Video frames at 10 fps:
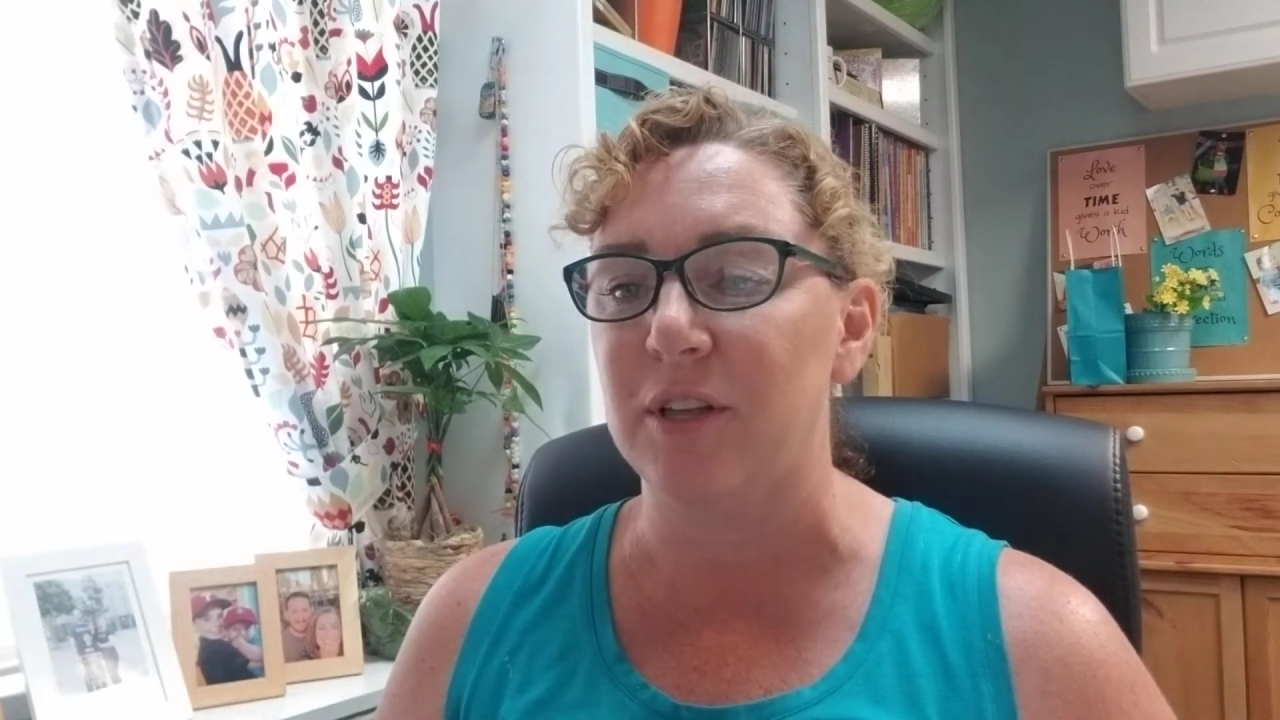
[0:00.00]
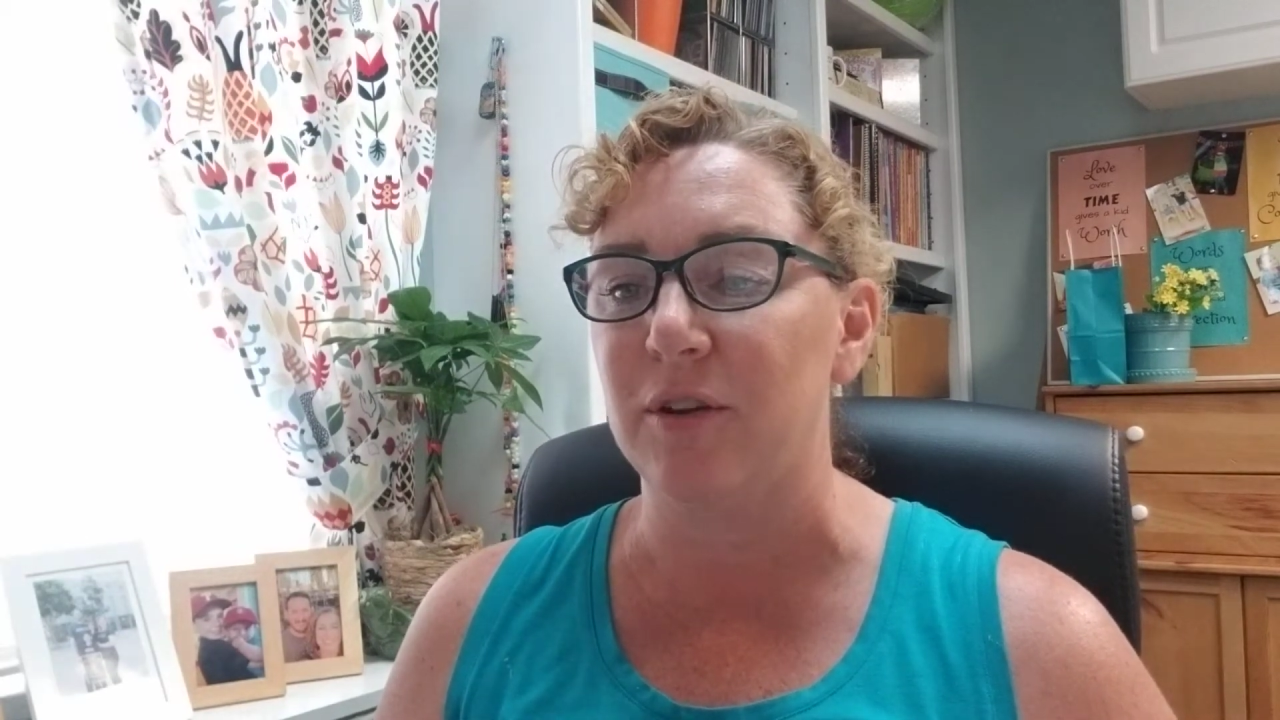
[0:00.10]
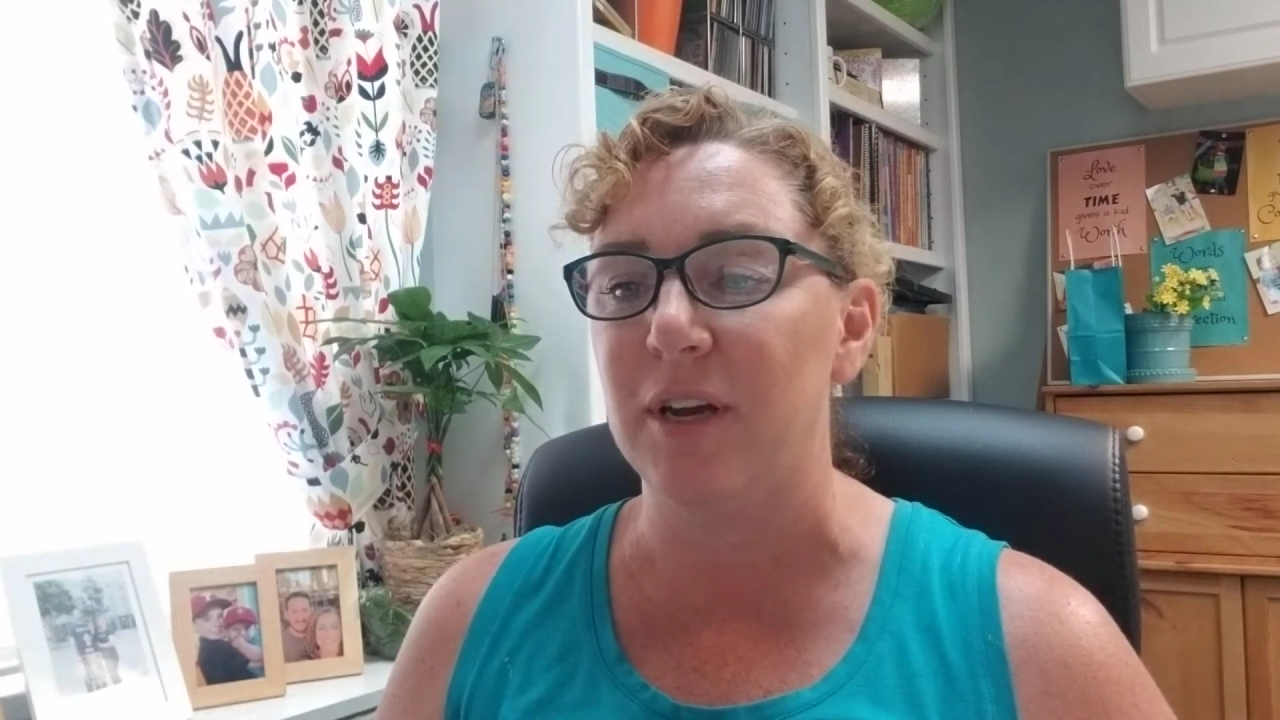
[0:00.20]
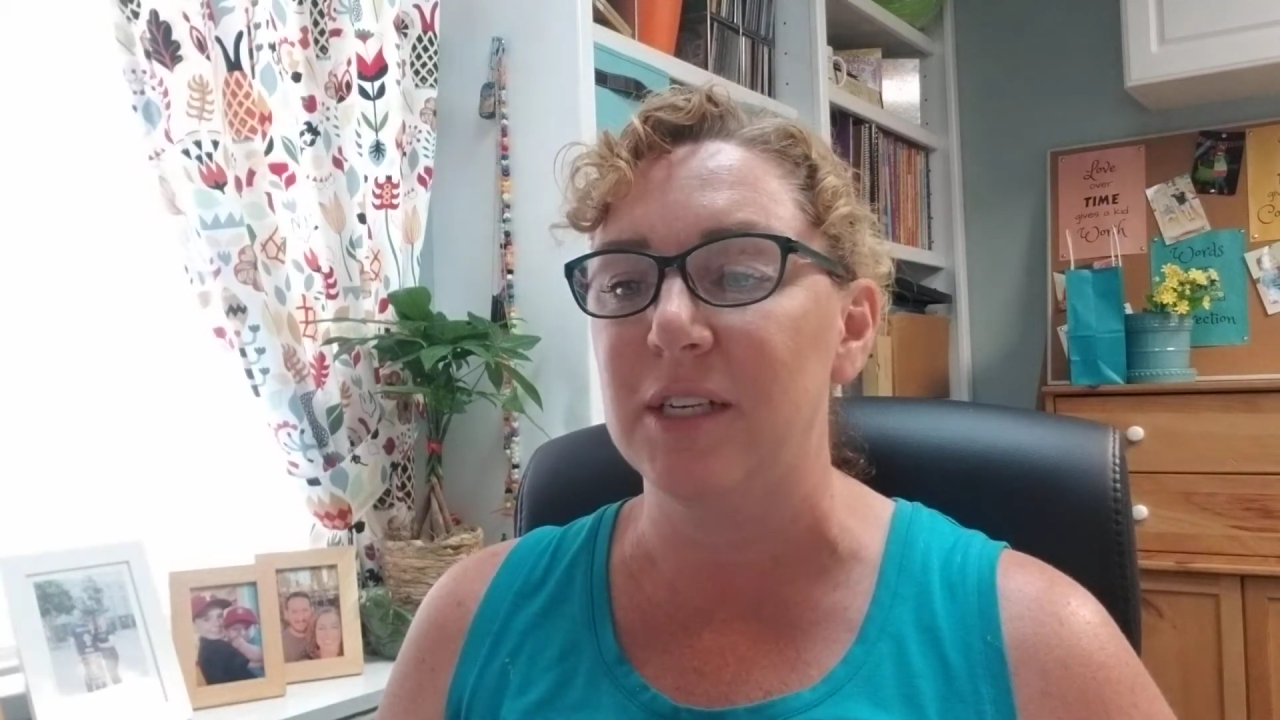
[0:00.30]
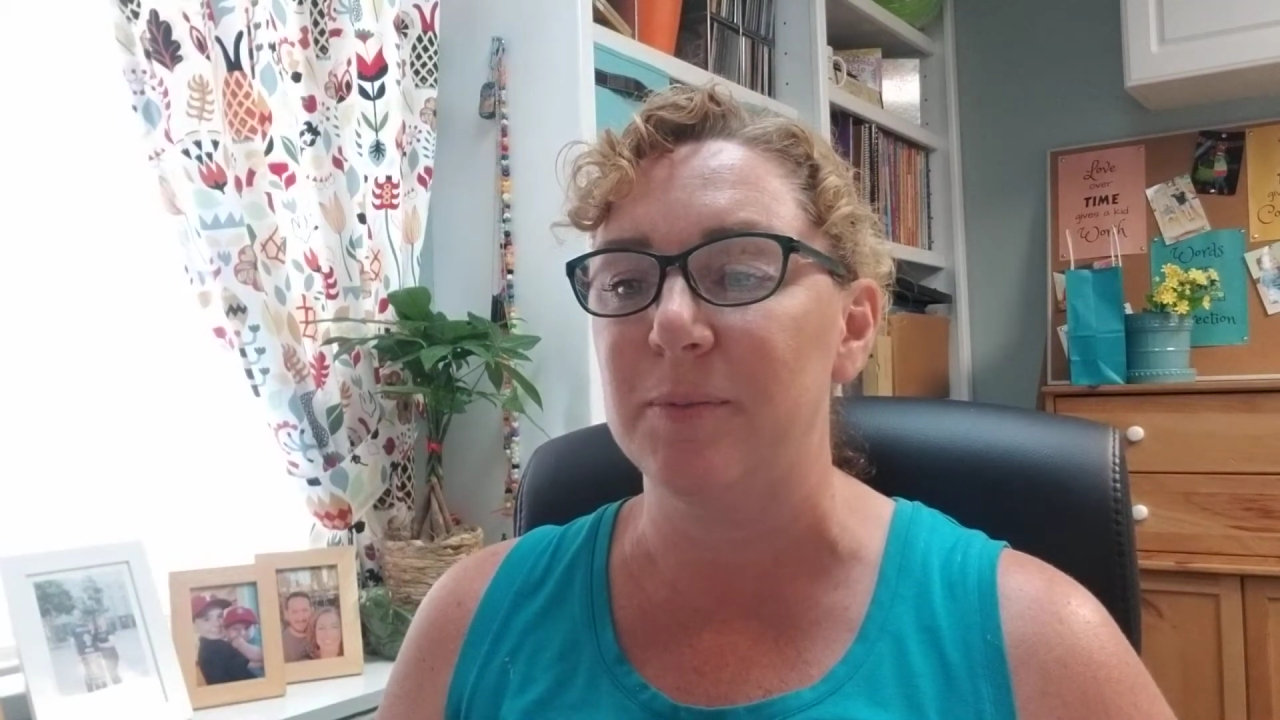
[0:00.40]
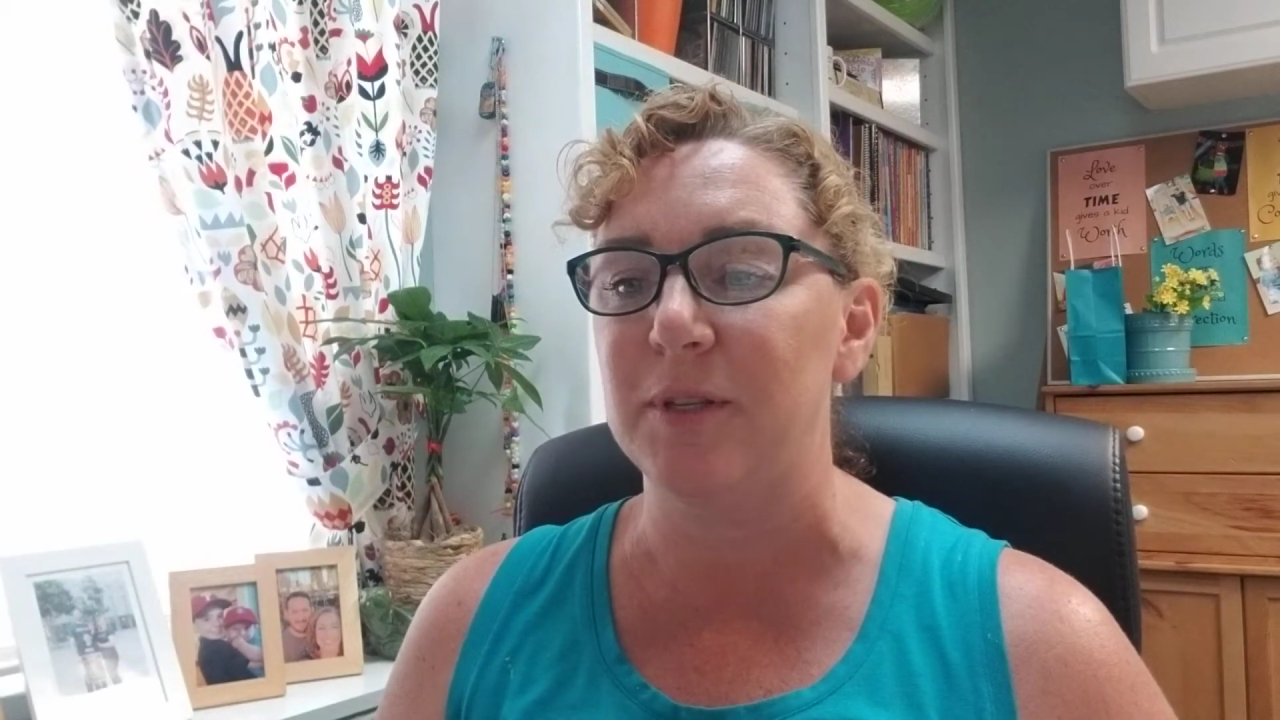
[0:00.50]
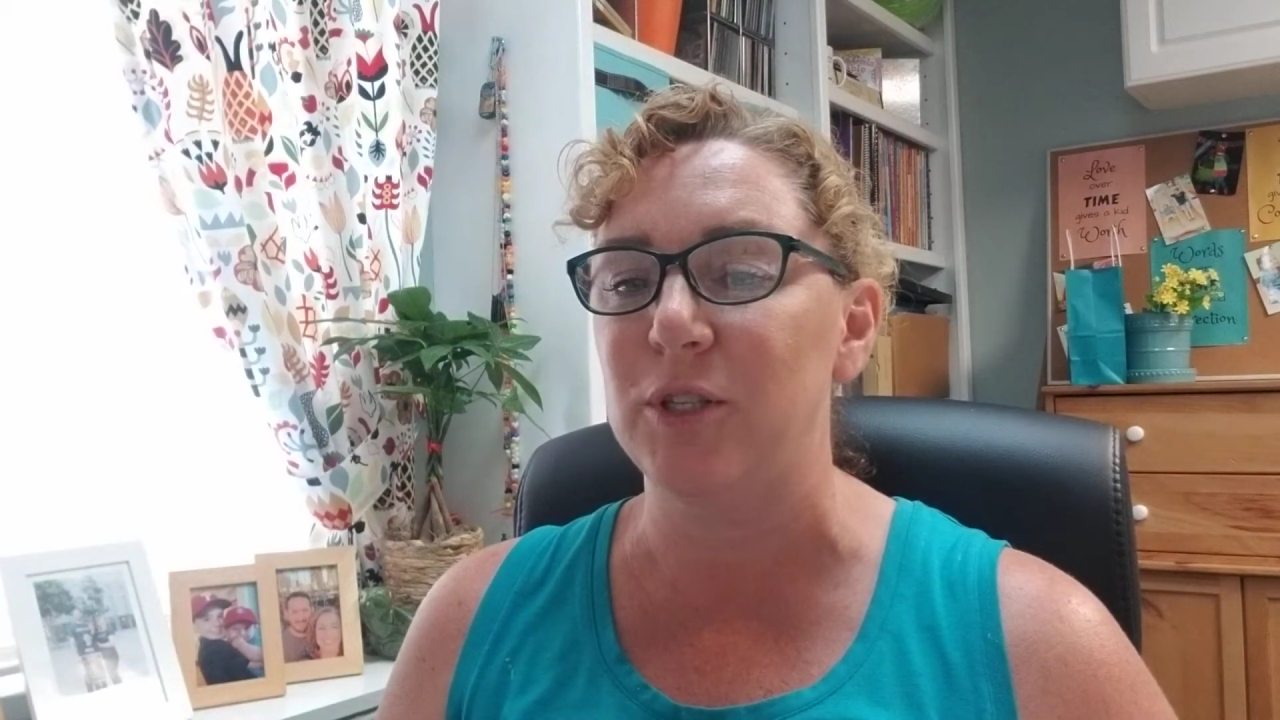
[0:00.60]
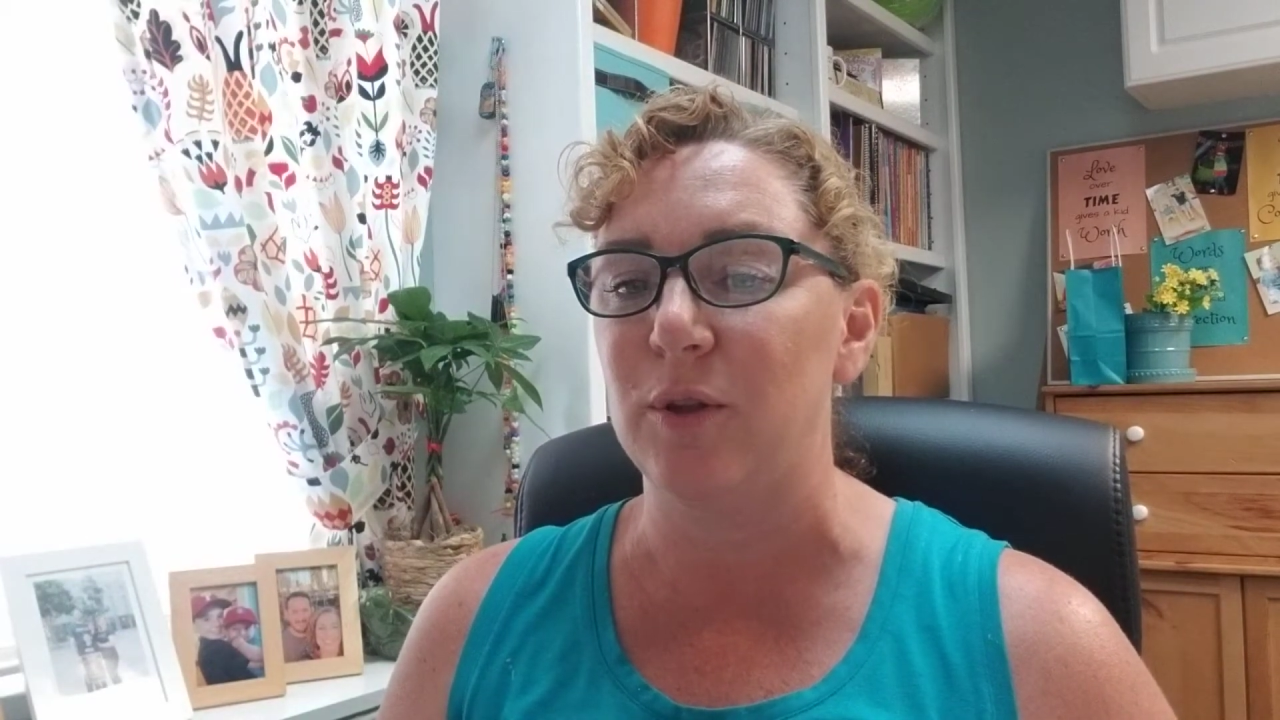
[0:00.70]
to their husbands,